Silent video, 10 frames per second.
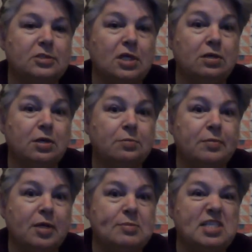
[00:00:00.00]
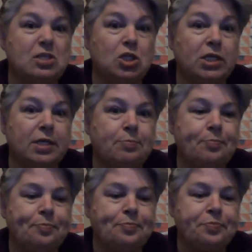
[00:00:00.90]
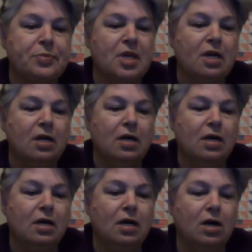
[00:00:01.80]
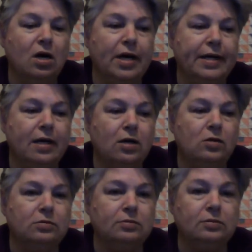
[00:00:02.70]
I know, I'm still looking. Alright, y'all,